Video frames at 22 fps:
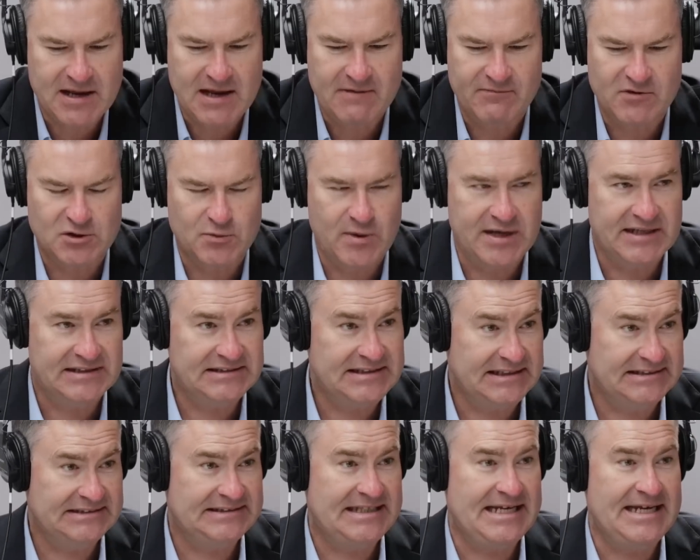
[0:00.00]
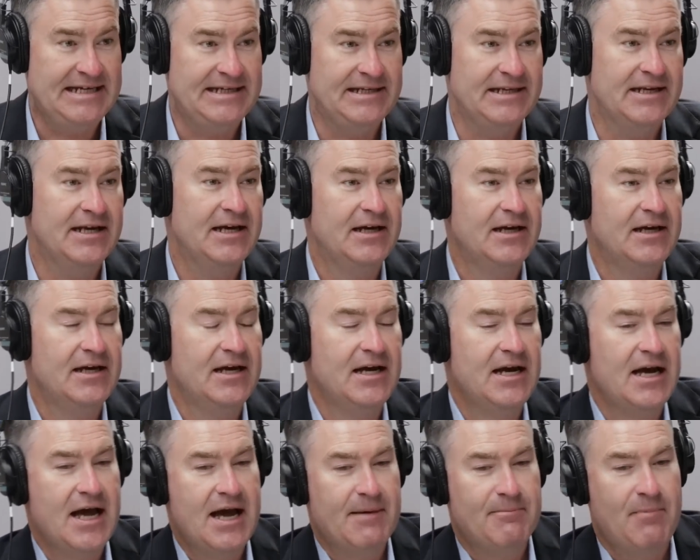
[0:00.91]
me of the 2016
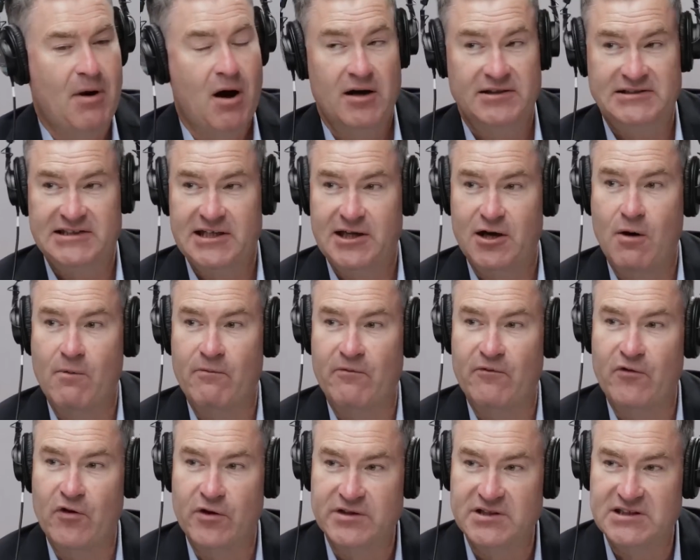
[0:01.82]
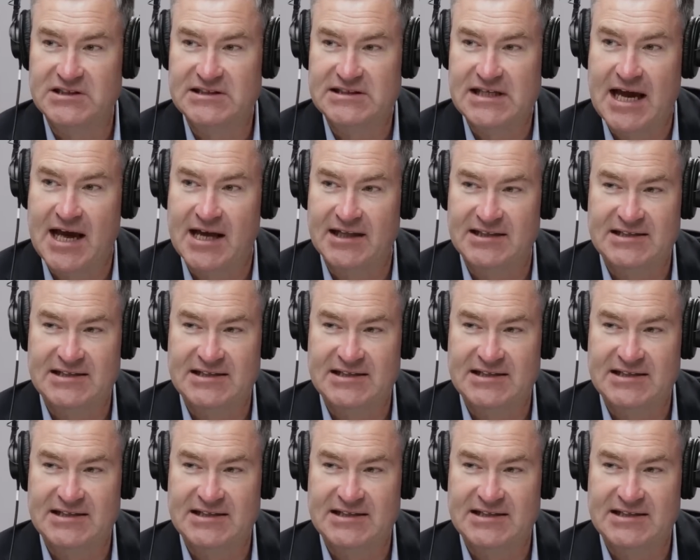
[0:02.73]
party conference.